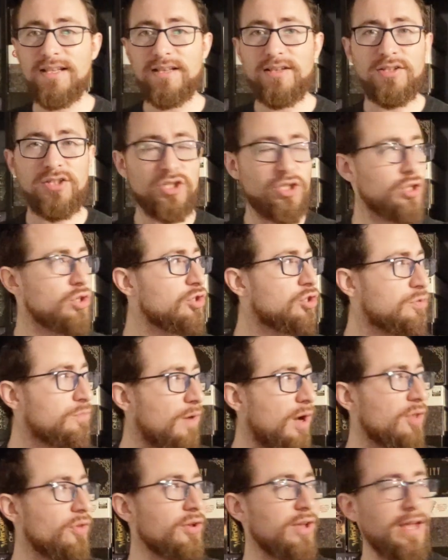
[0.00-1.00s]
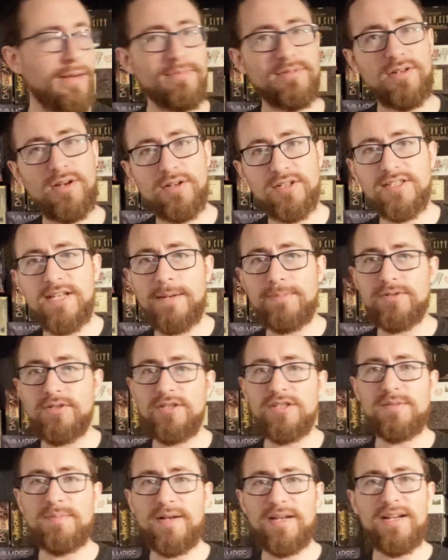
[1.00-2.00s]
Sure, smaller games are
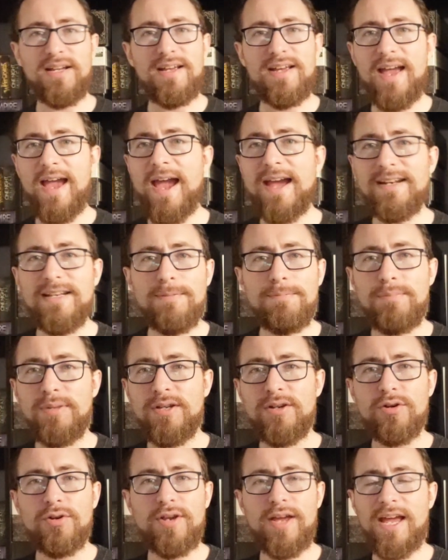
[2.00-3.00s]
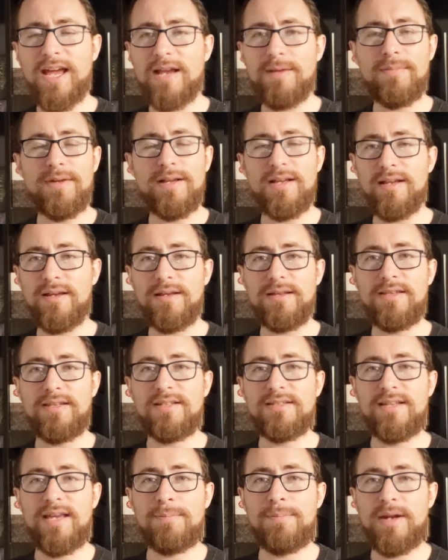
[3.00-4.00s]
exceptions, but any bigger game,
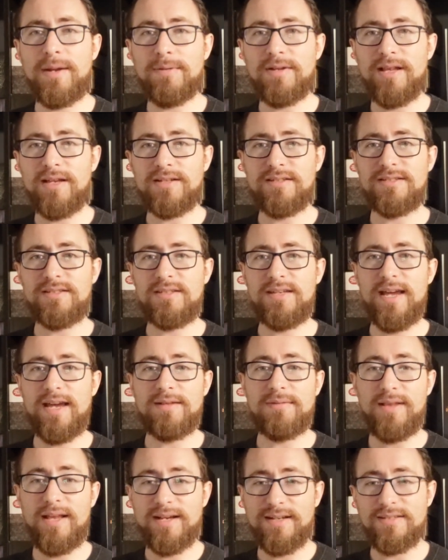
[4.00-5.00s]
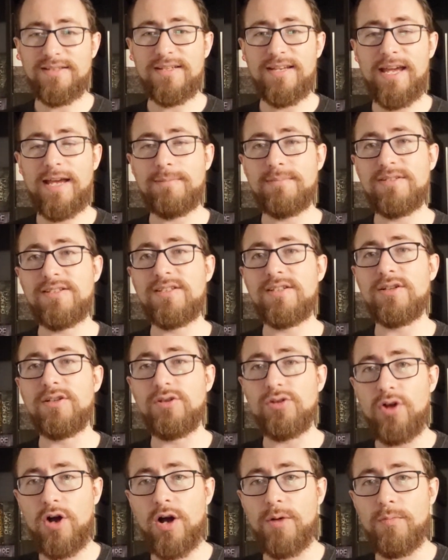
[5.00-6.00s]
Pandemic Legacy and legacy games see a
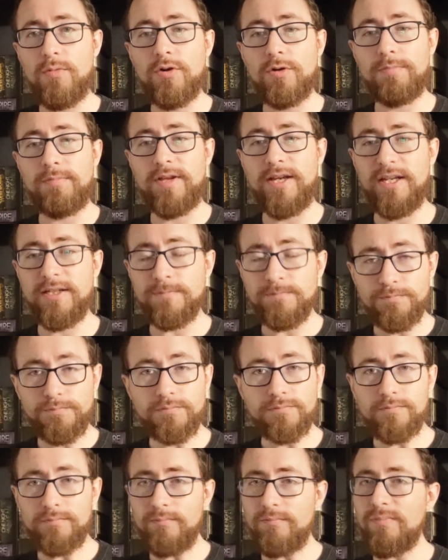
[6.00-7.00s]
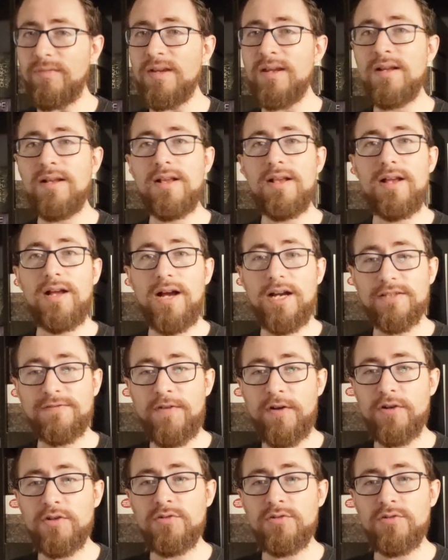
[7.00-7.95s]
lot more play. As far